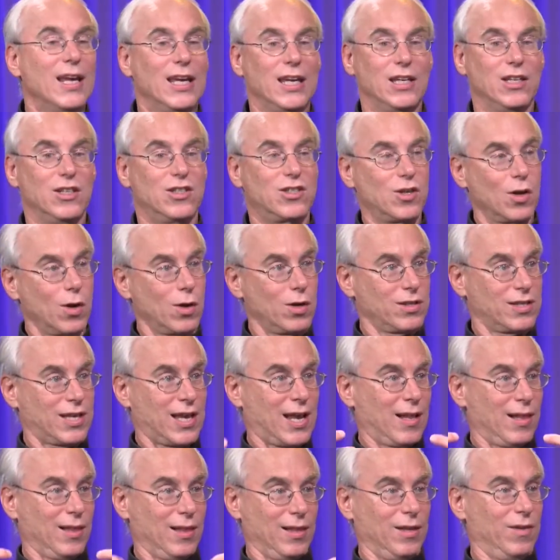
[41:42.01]
He mm-hmm. showed us
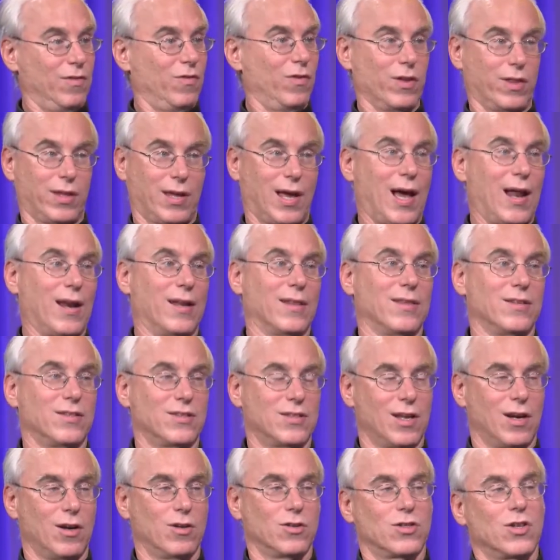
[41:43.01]
how to live with God at the
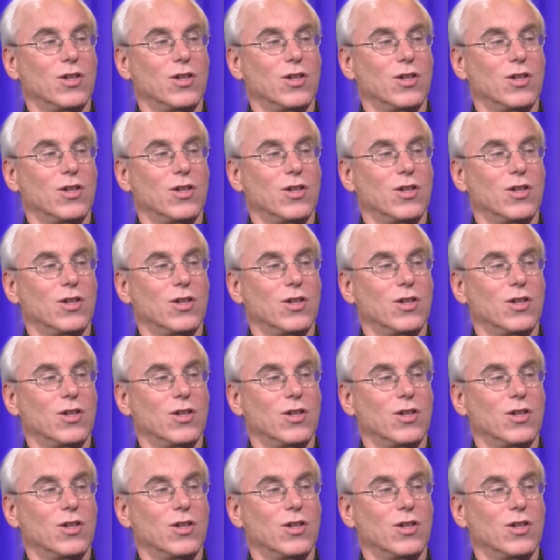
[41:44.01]
center.